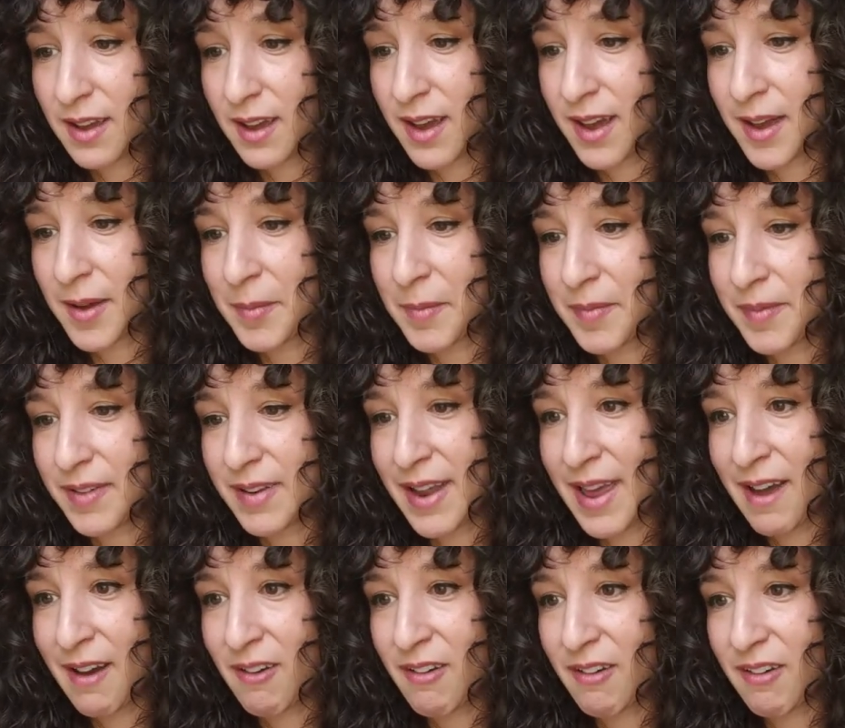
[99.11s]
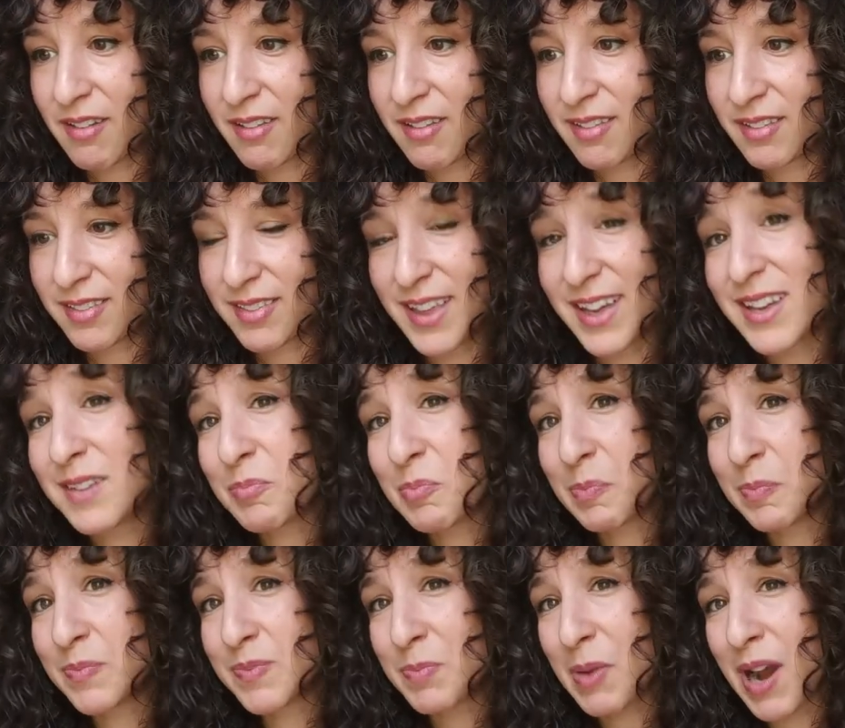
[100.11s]
Um, now, that
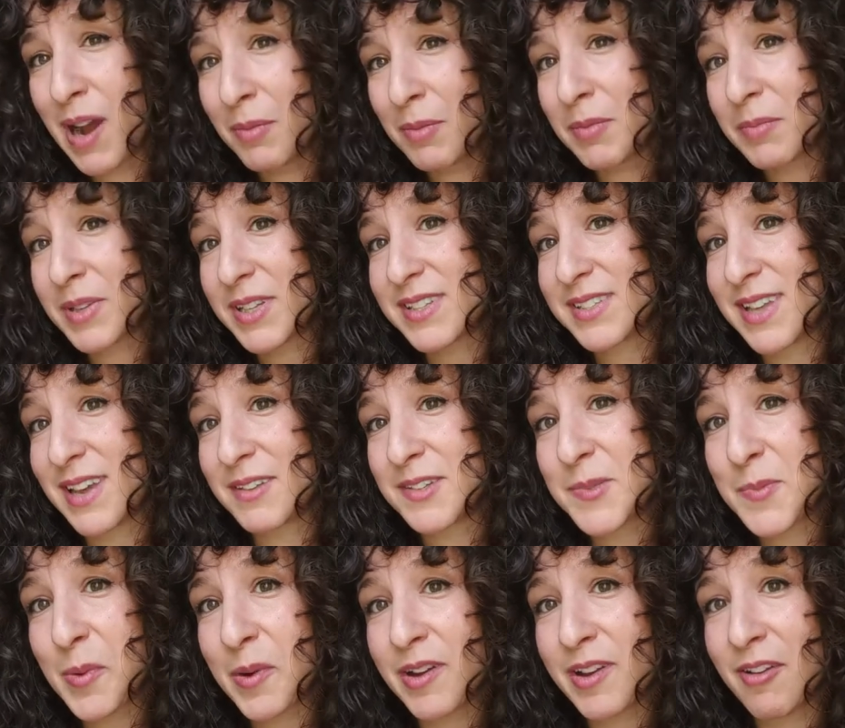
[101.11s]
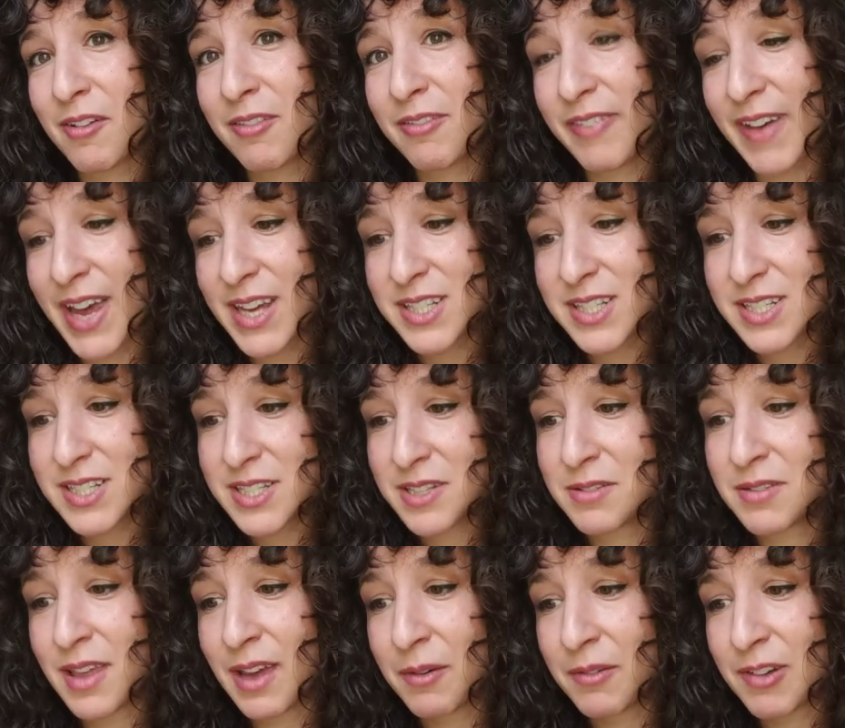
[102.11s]
probably sounds pretty old fashioned to you.
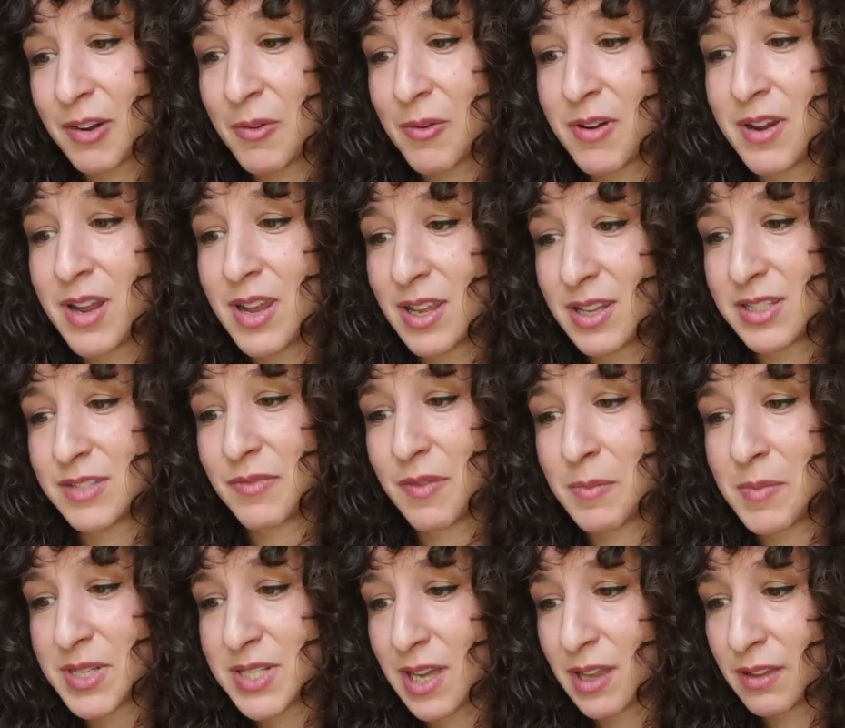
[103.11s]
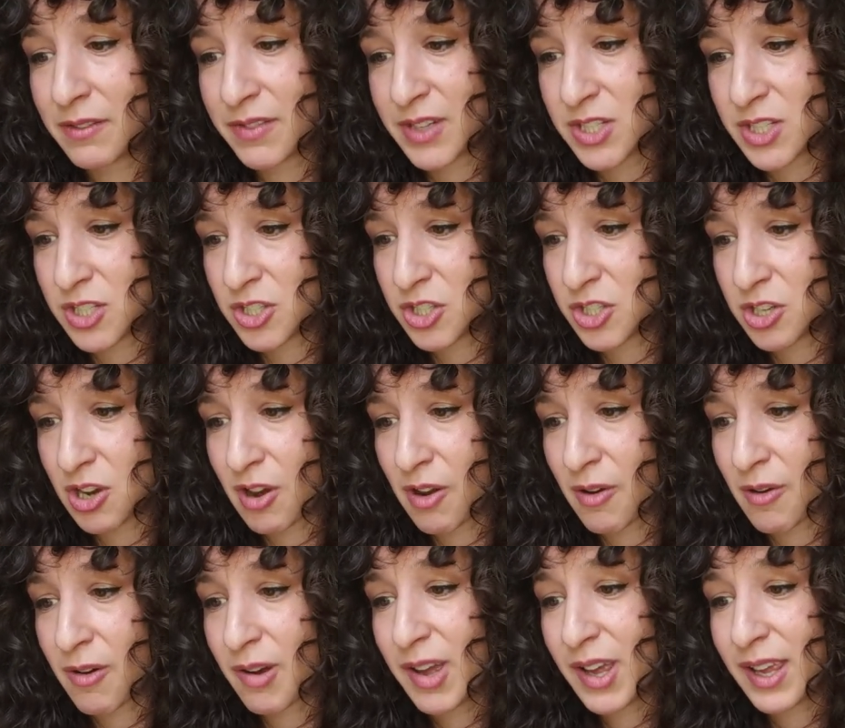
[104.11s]
That recording is from a television
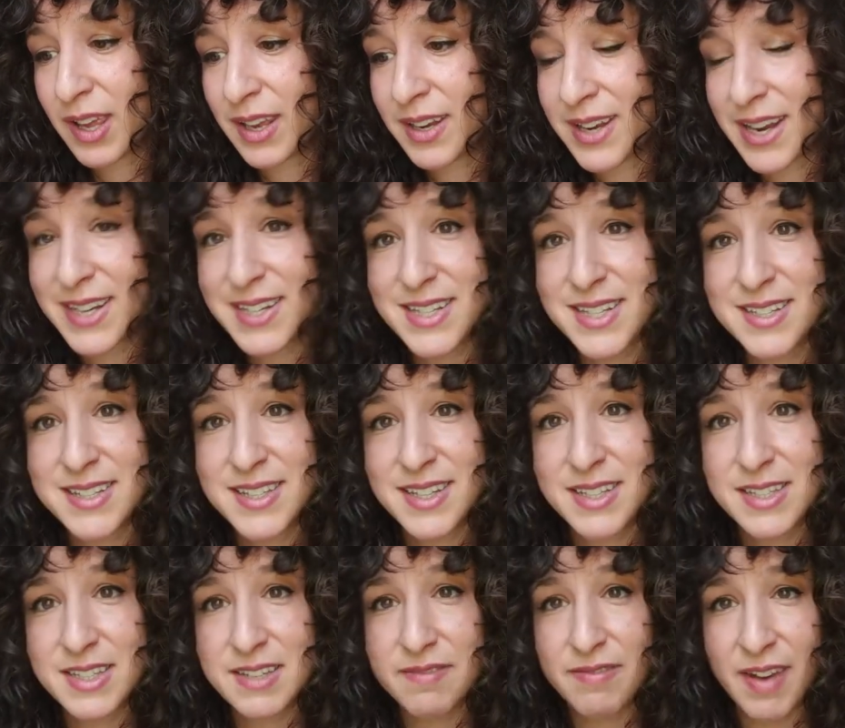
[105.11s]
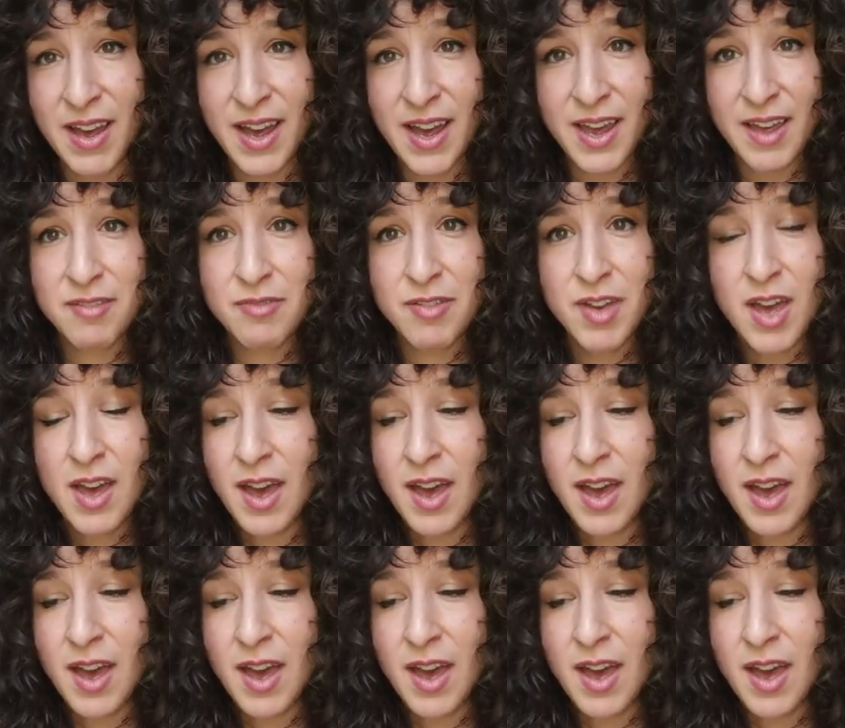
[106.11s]
show in 1965.